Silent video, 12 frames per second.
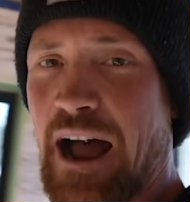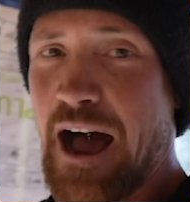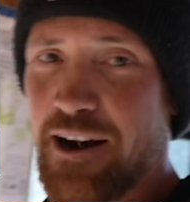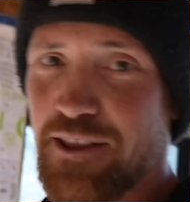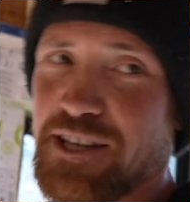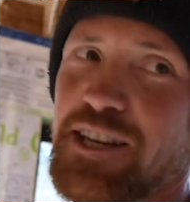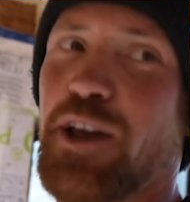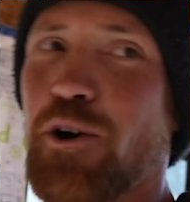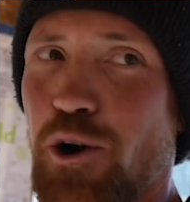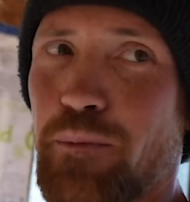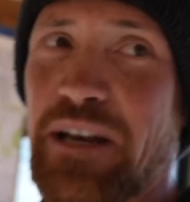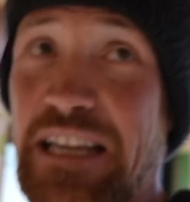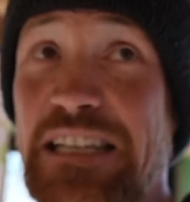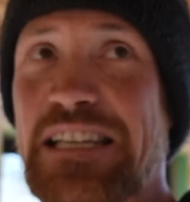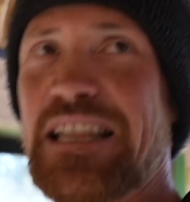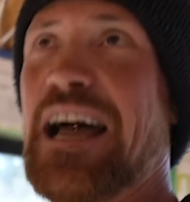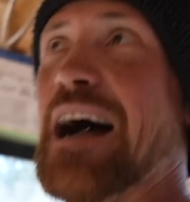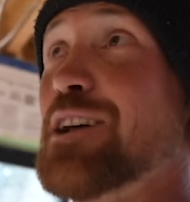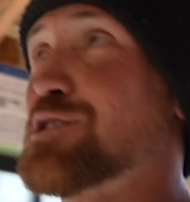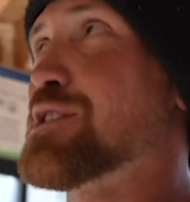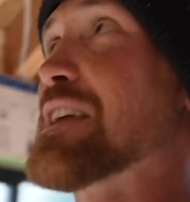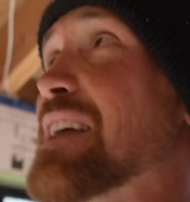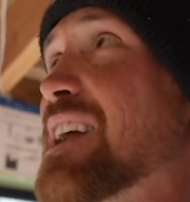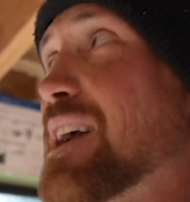out of the sunroom and into the house so
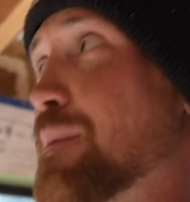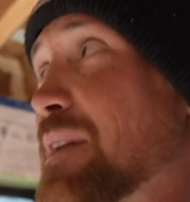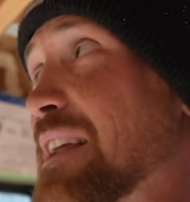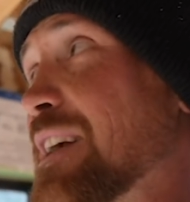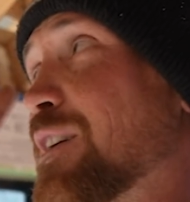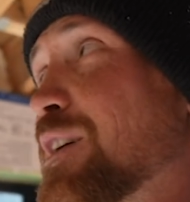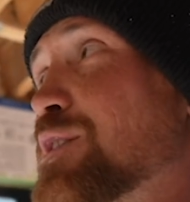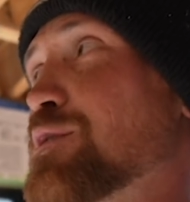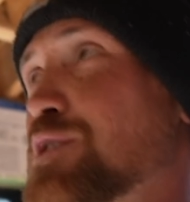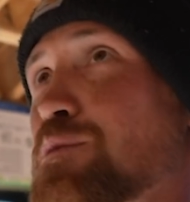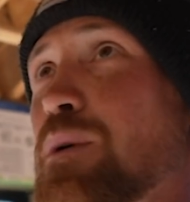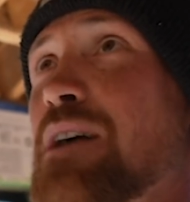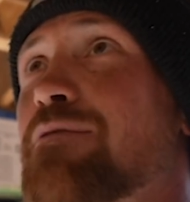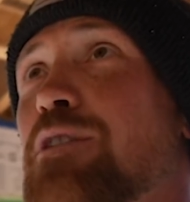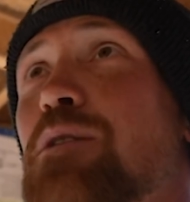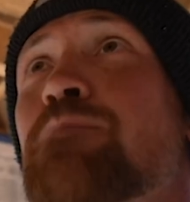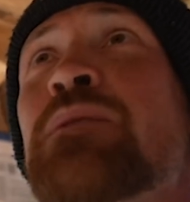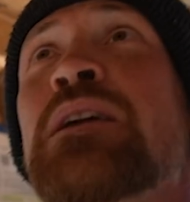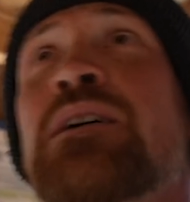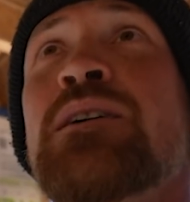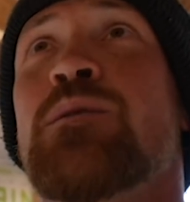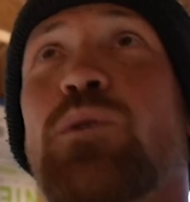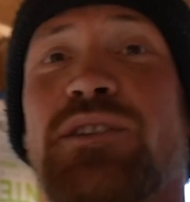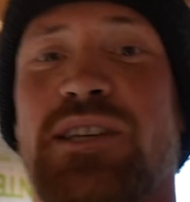that he can come in here and do the spray foam
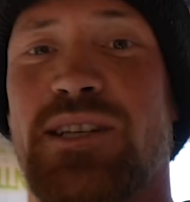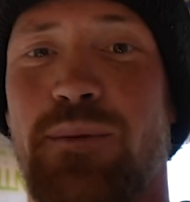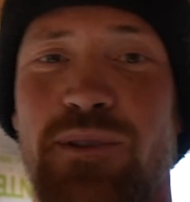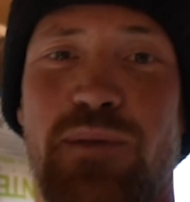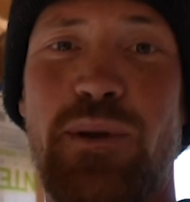once he's done with the